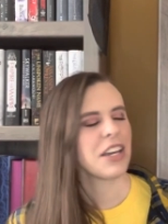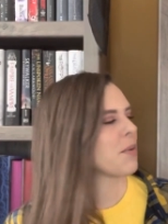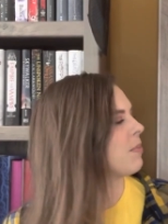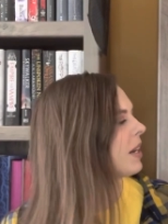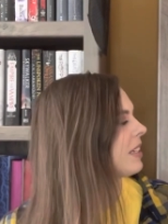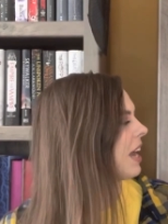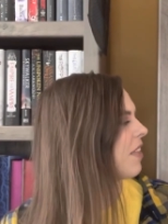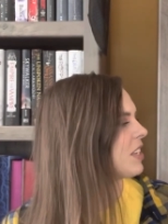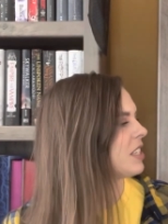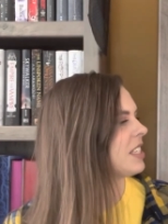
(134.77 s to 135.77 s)
But yeah,
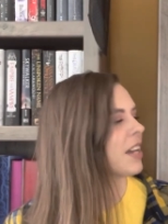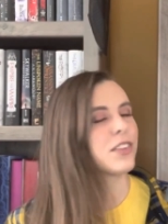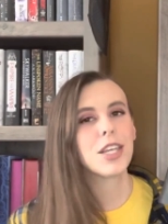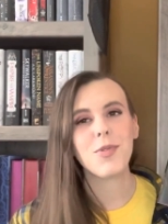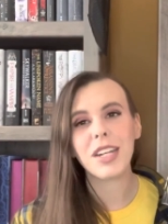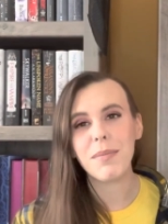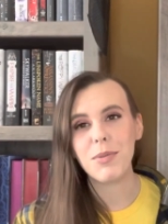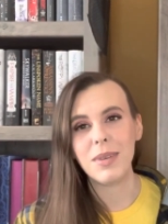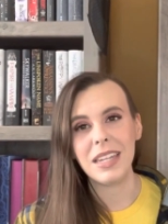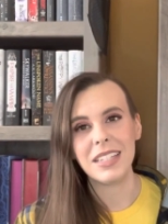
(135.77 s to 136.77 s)
this is definitely one I've been
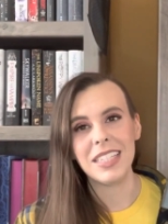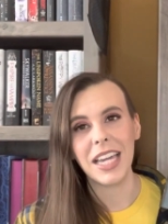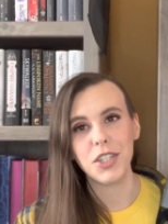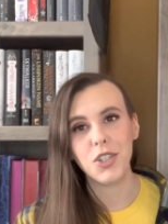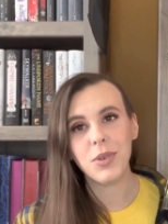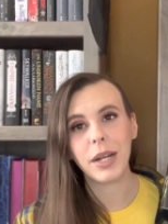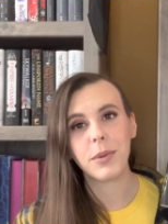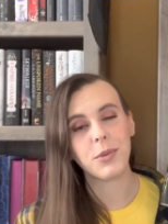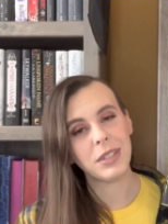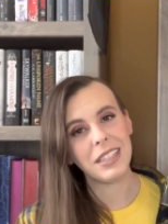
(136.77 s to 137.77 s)
meaning to get to and I
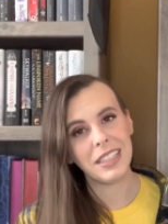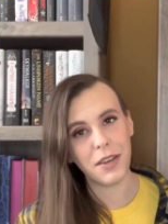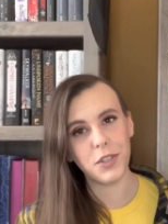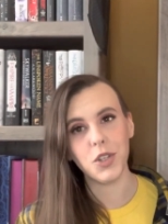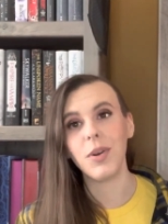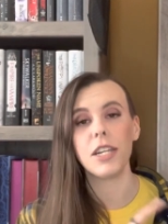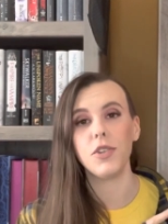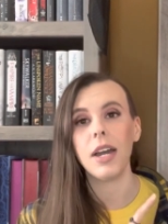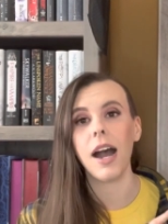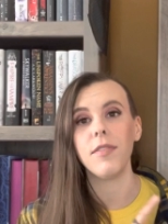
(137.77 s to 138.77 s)
would really love to. I do
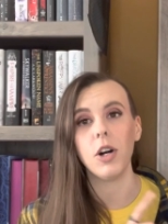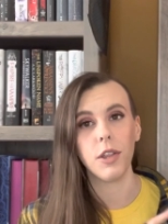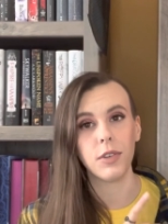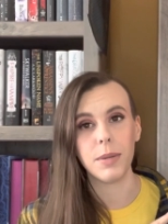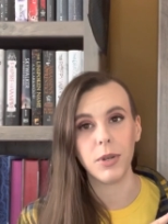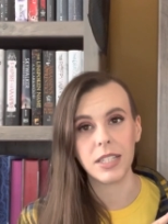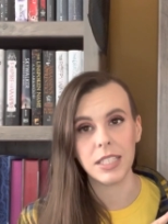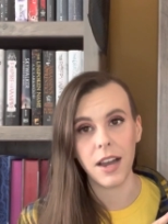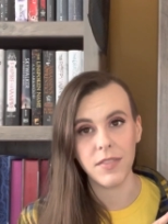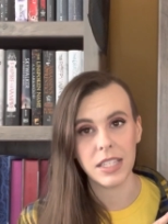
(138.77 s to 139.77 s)
have all three books
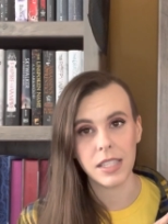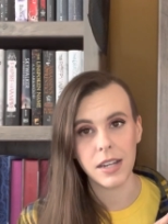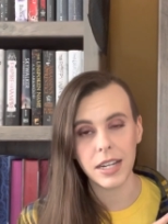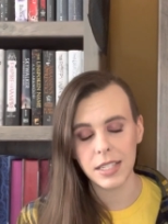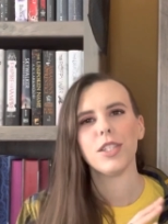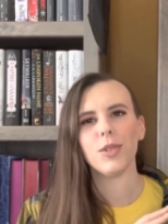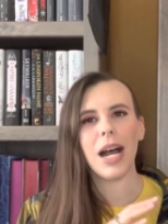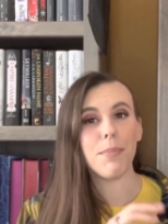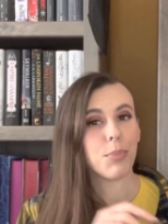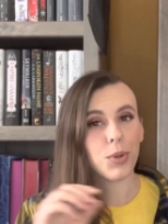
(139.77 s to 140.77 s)
of this series, so
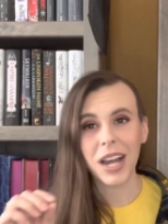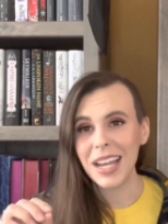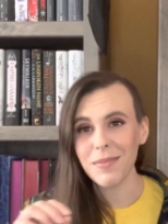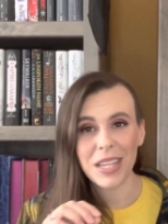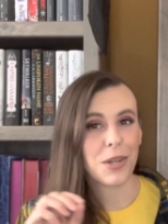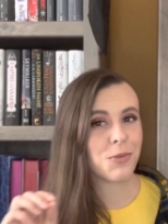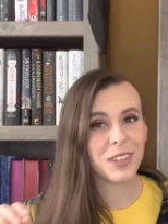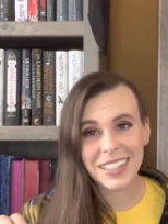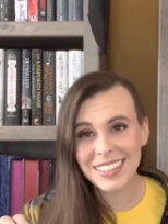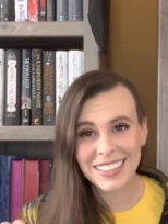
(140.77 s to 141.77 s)
I'm primed and
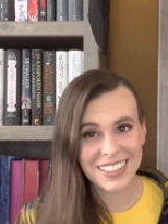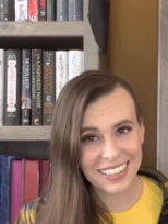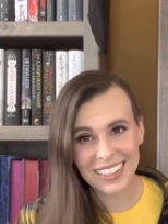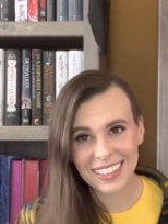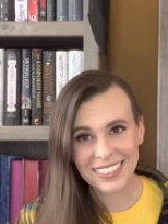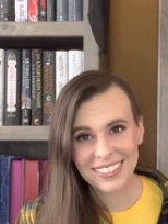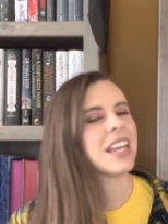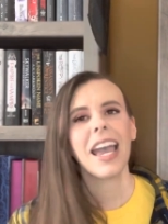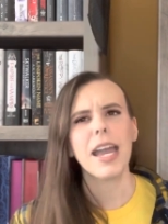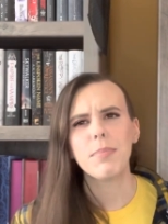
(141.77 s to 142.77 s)
ready to start it.
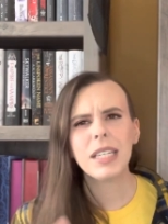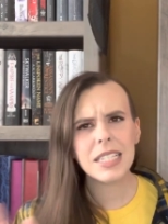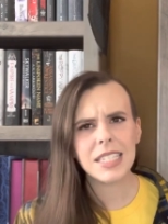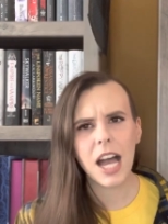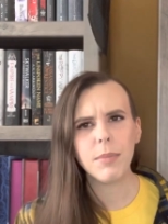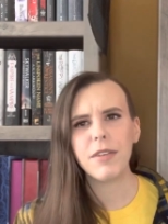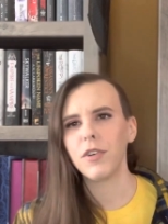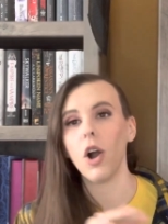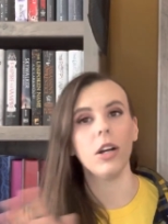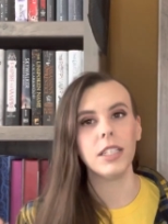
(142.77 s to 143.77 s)
And please tell me
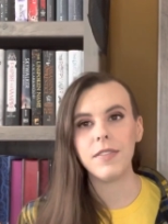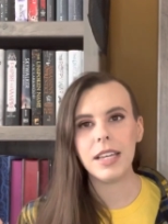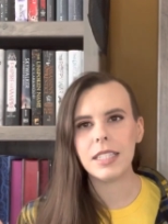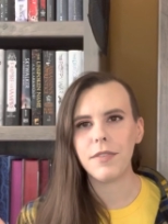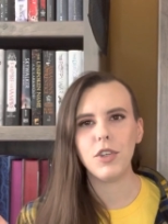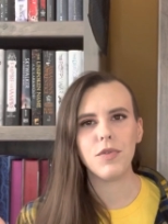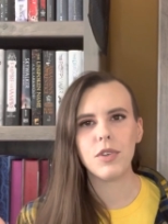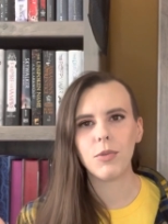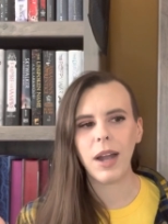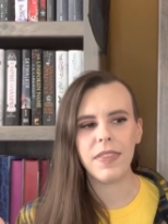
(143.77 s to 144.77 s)
for all of these if you've
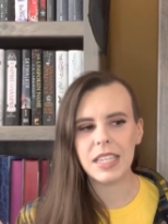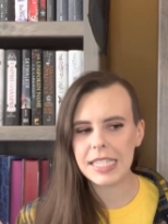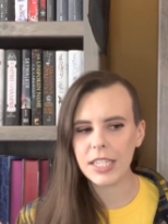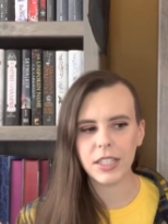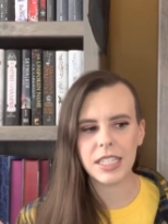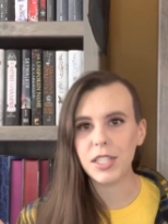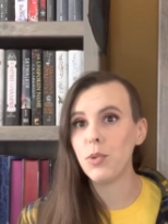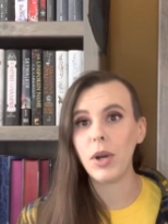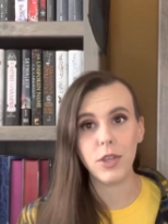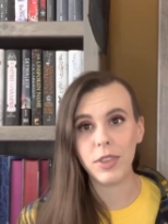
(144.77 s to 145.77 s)
read these series
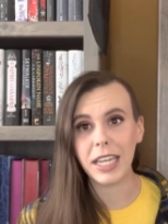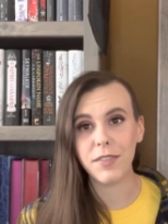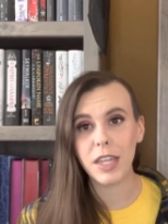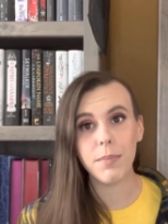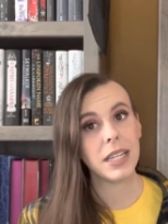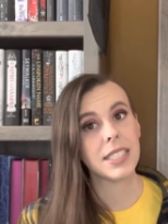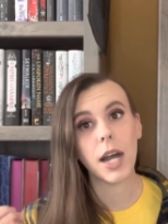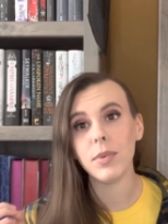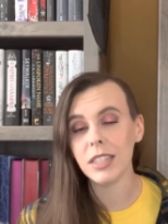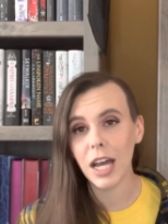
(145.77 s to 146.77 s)
and what you think of them, because I
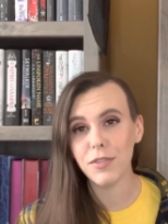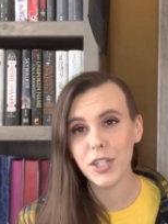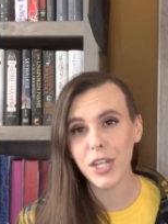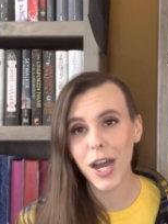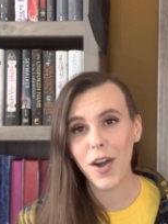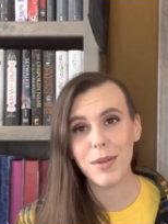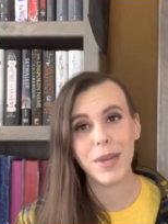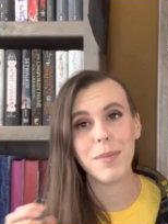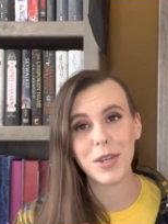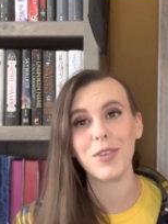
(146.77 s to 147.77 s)
would love to know, and
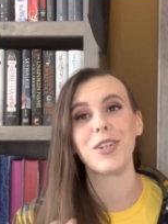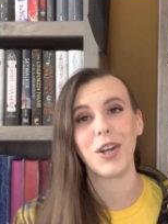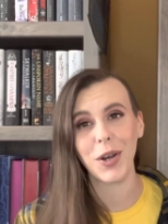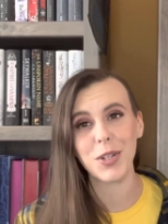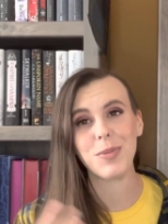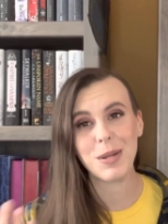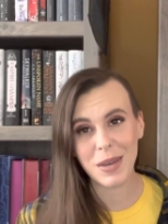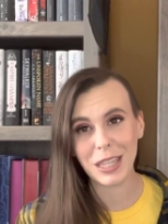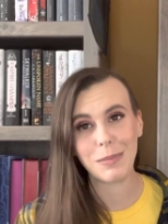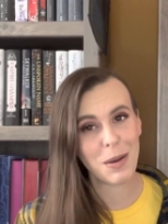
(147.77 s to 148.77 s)
maybe it'll encourage me to
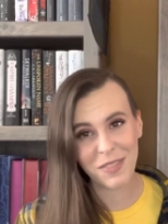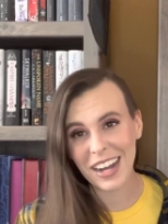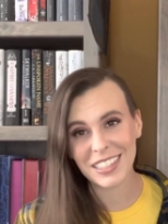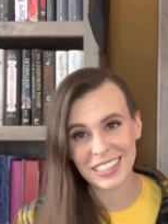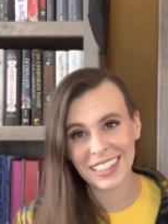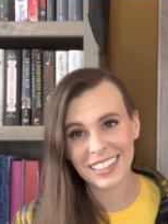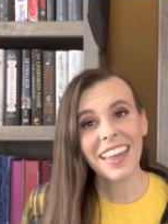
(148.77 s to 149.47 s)
pick them up faster.